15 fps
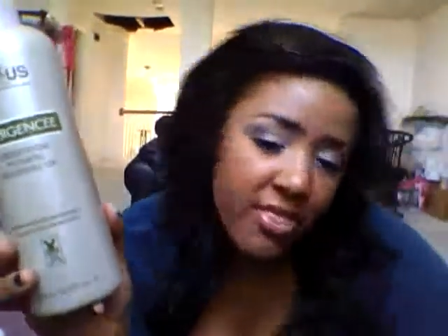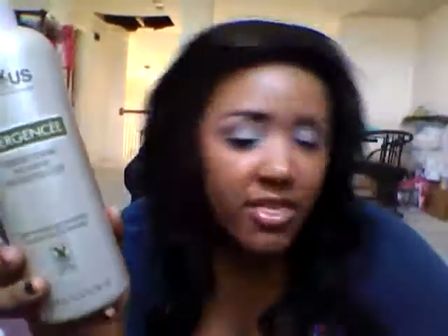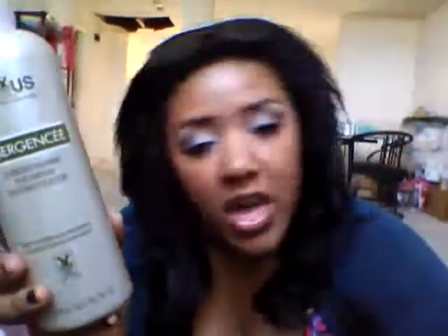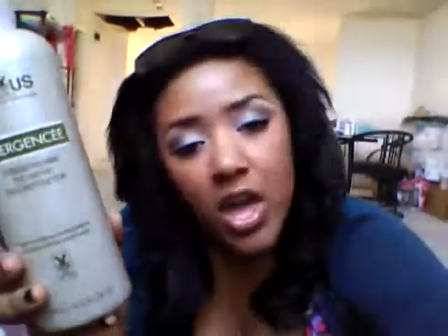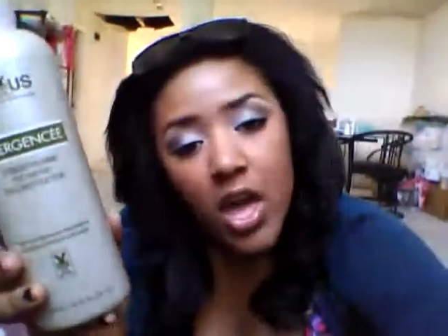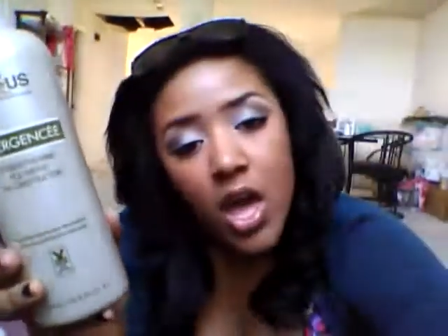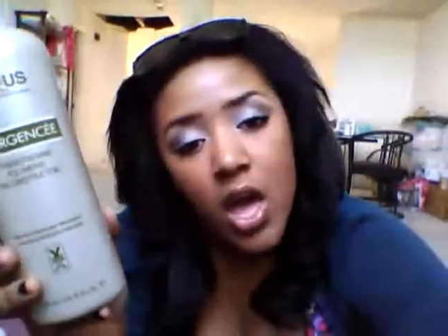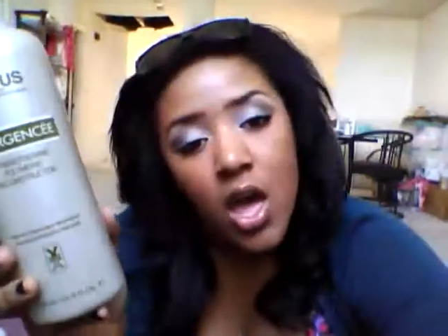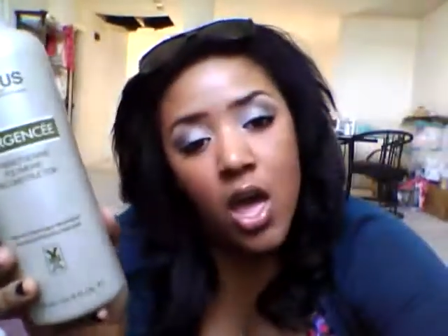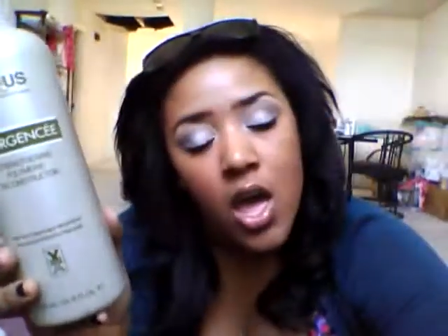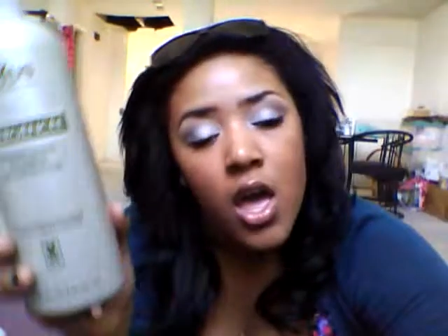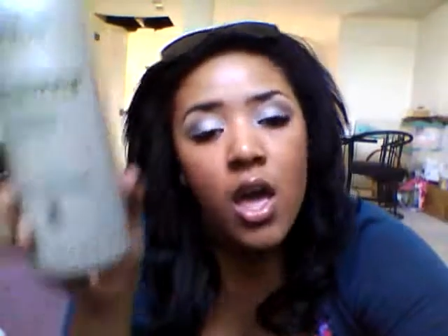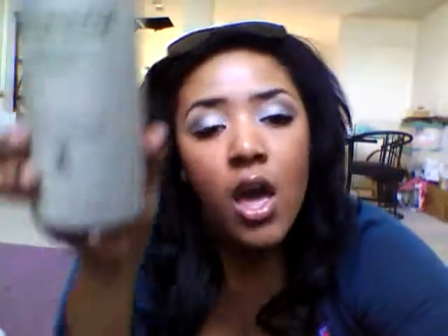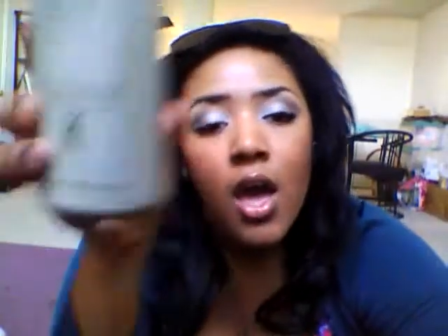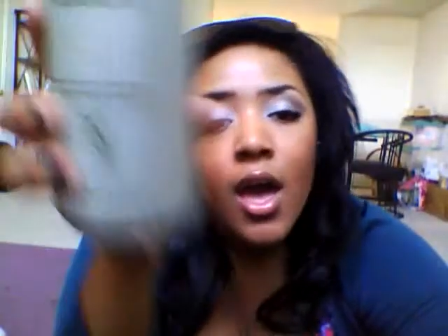thick,
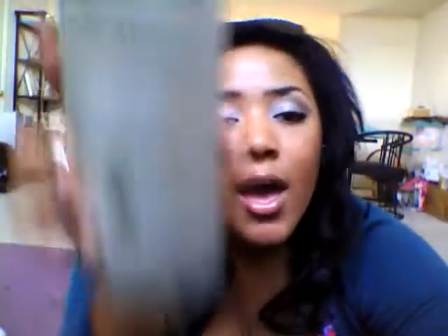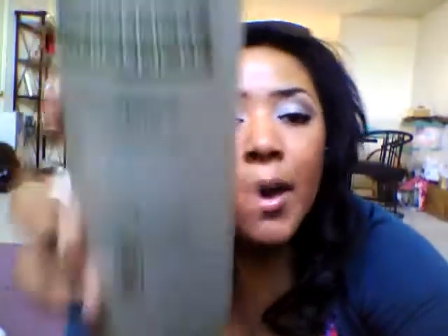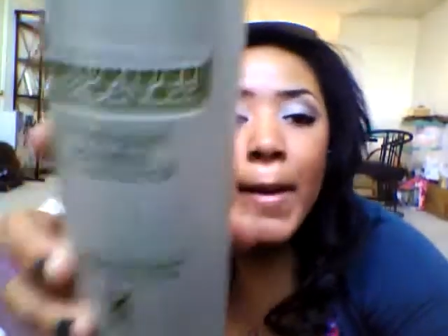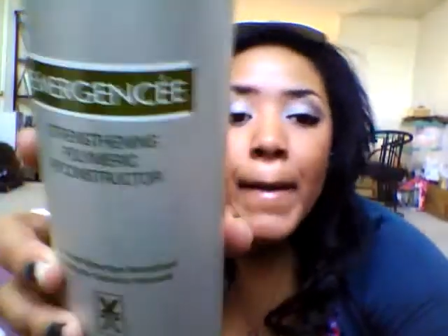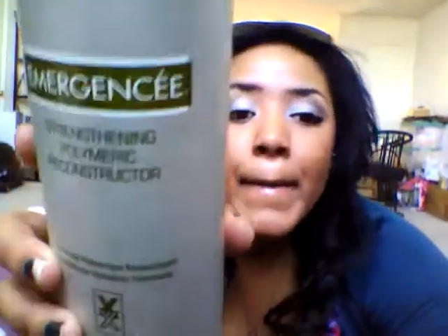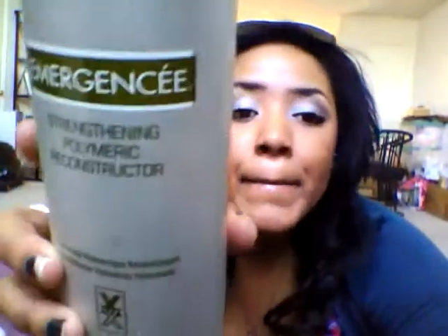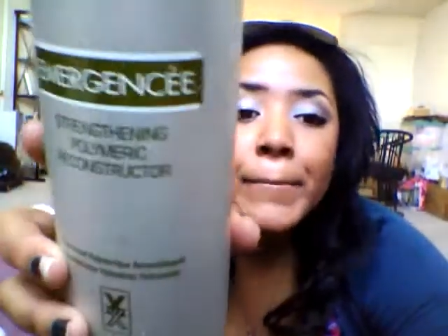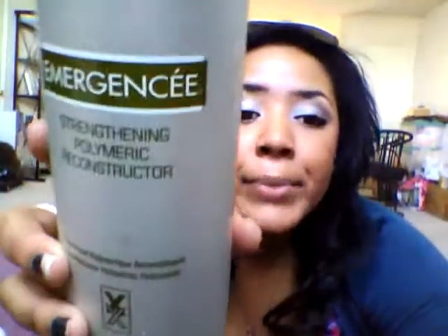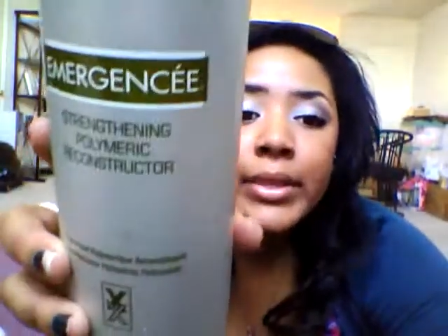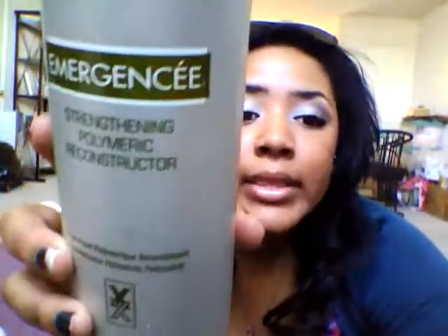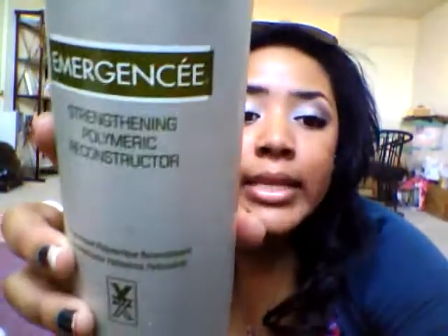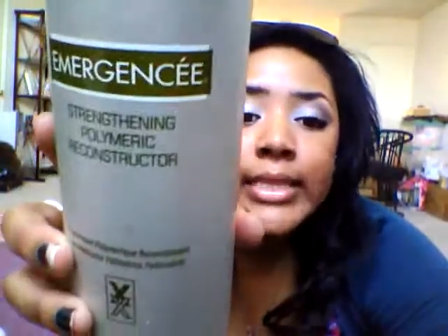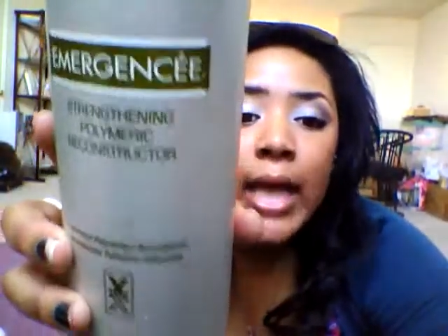put this